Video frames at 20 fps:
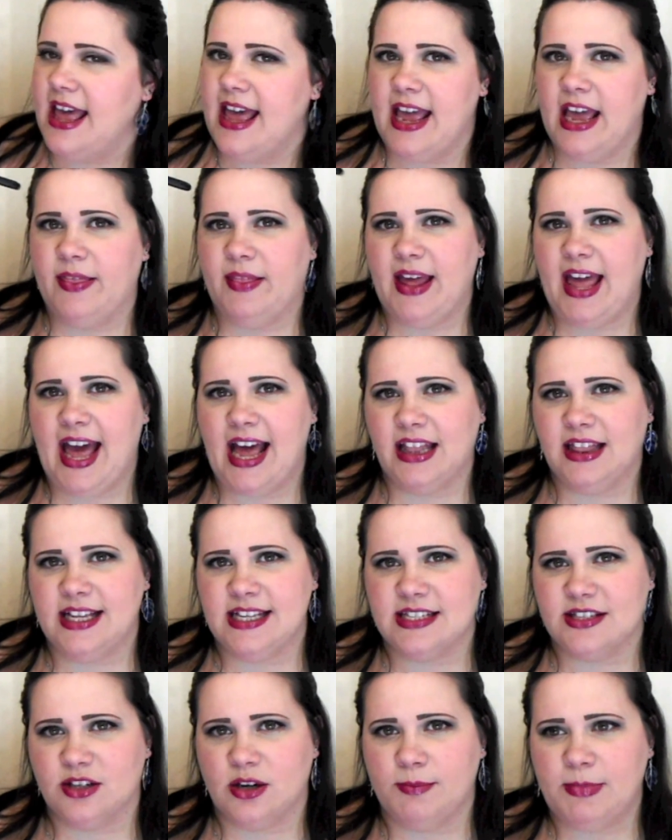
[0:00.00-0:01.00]
and they had
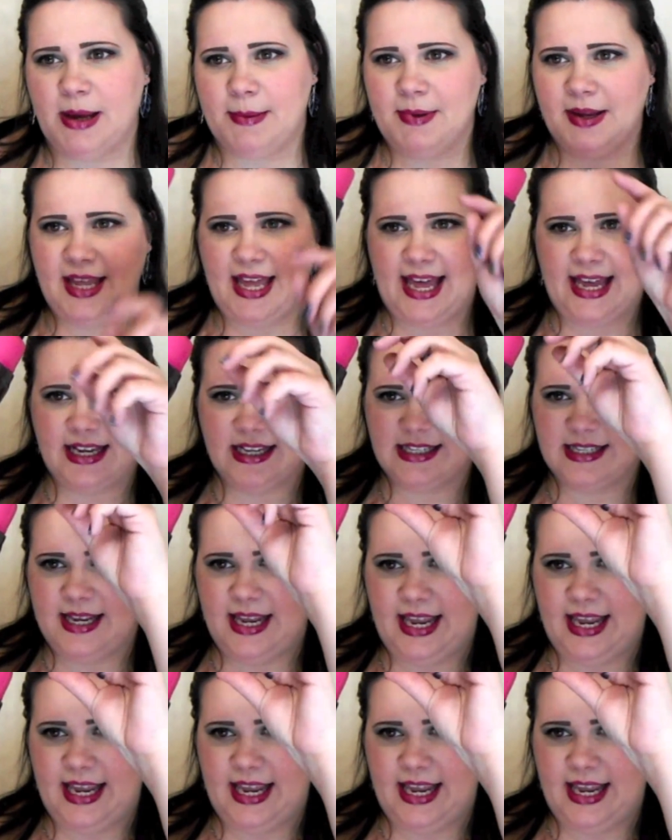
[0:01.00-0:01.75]
these little Bubba Kegs,